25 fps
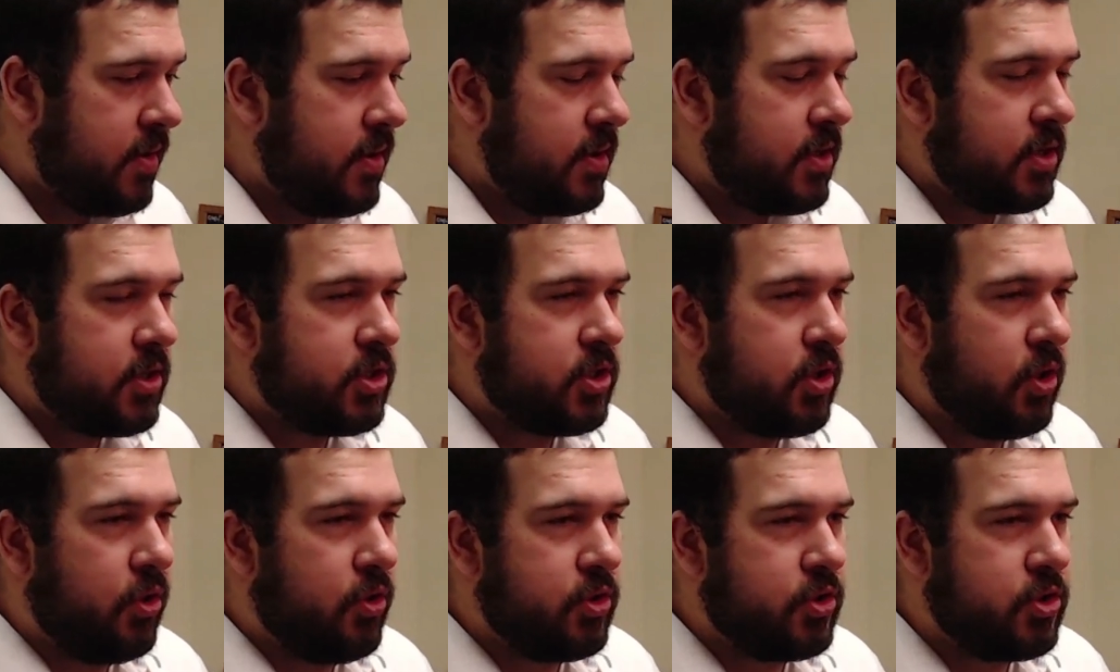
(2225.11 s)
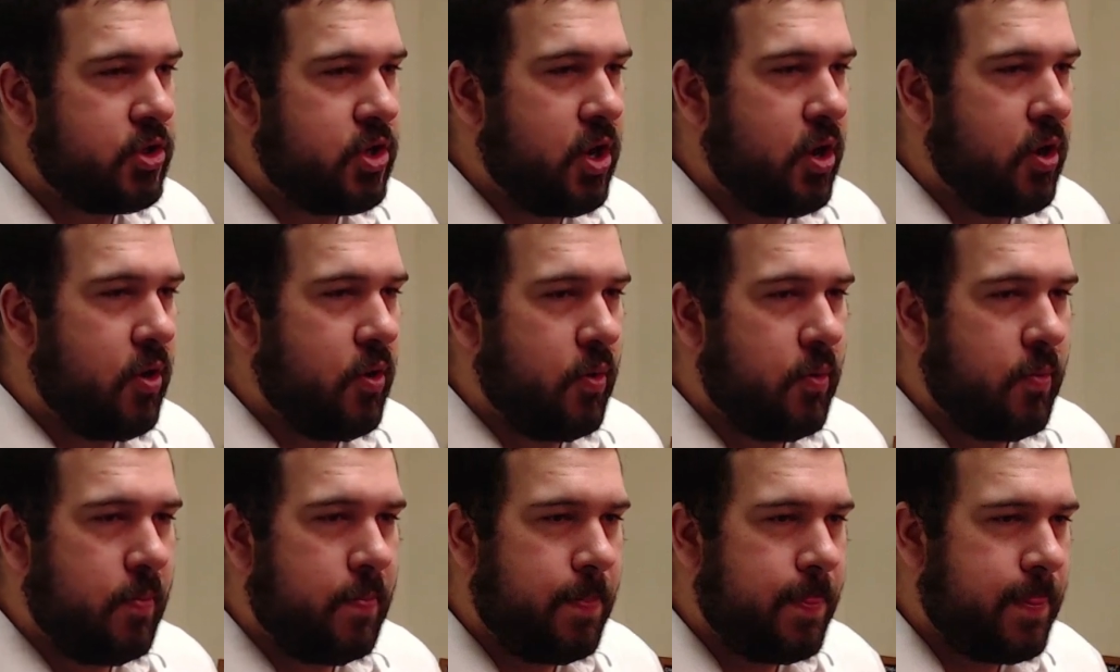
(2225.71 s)
So there's
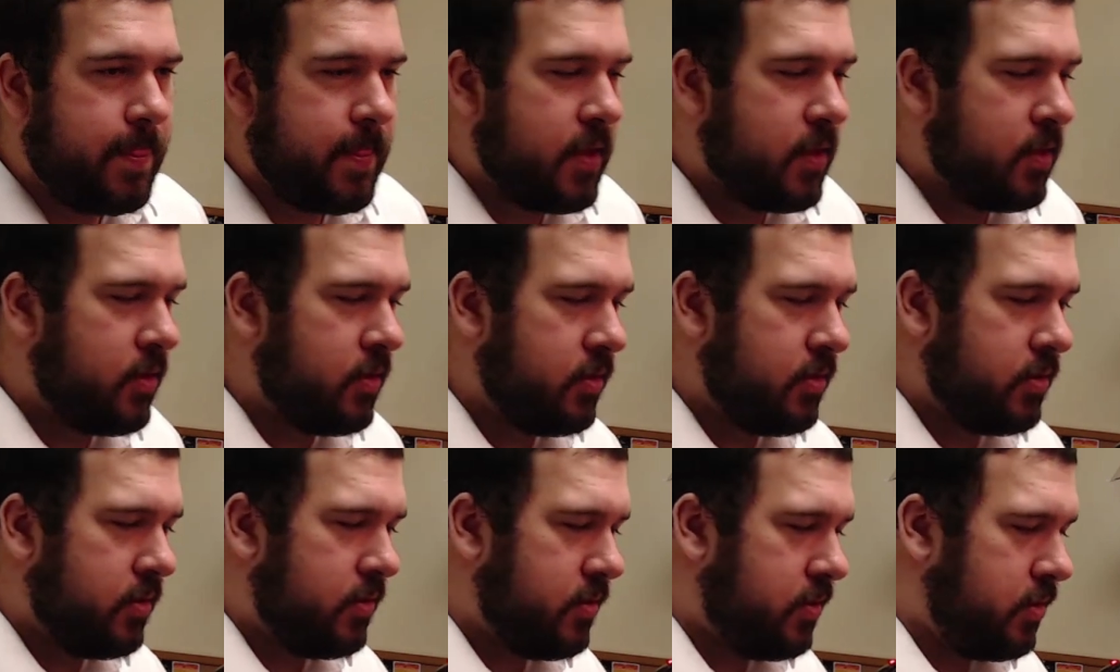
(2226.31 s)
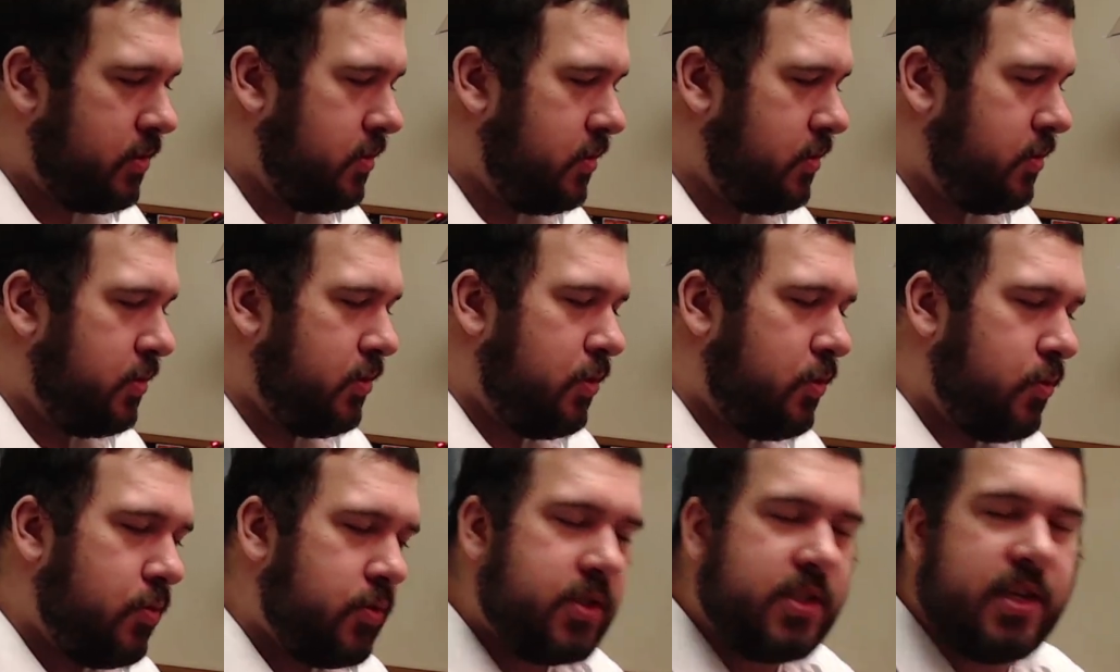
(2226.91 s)
no
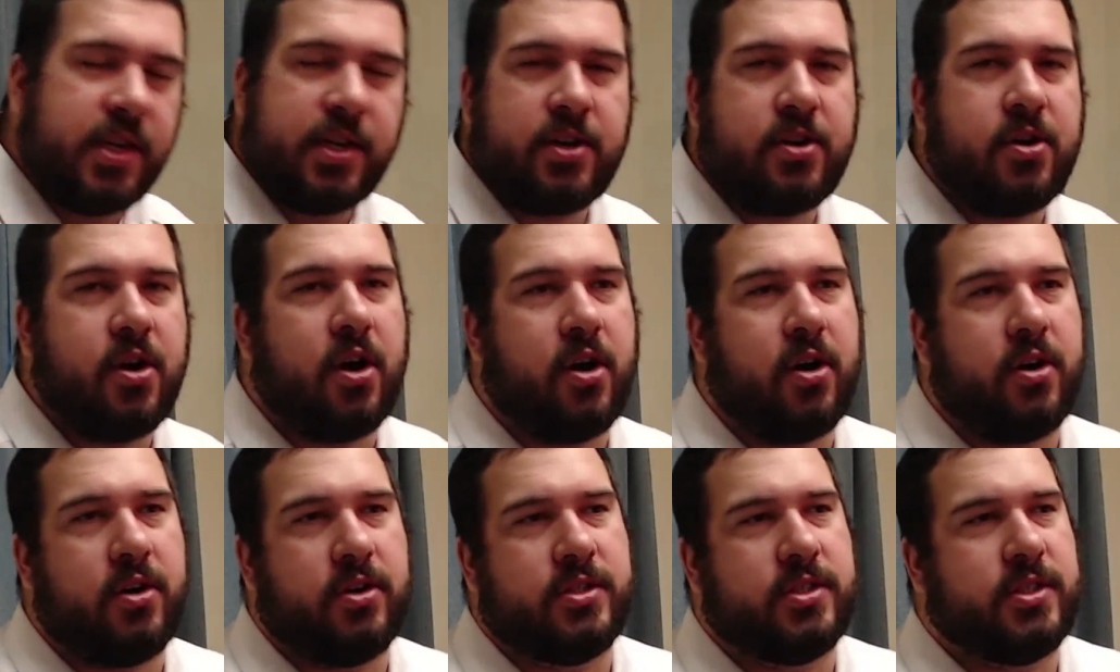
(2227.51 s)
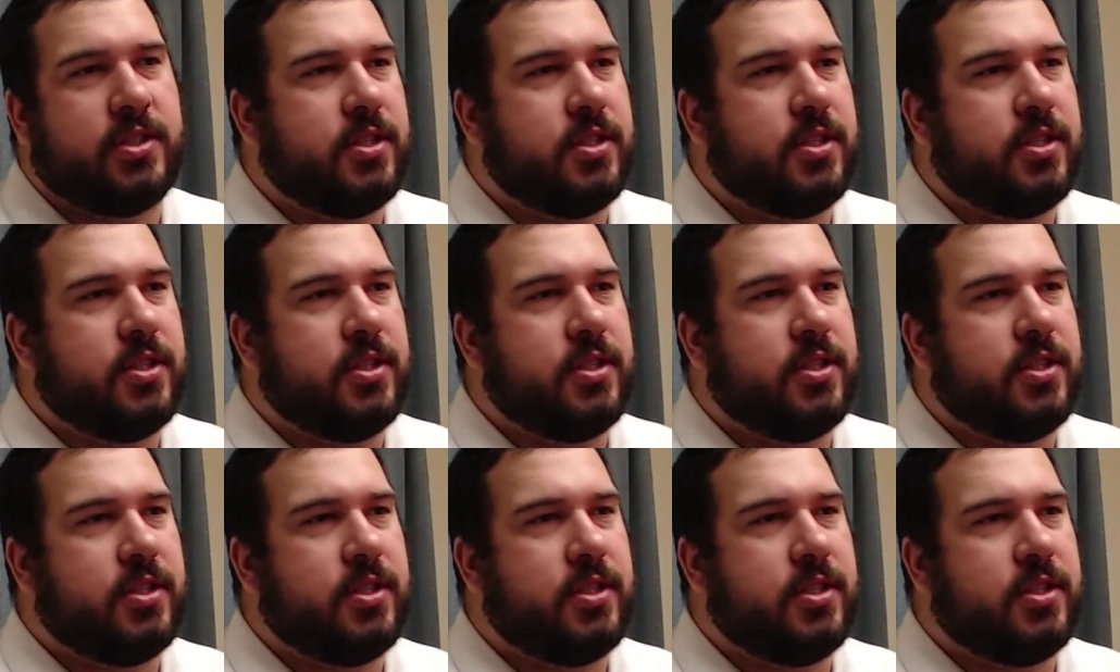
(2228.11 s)
losing cards.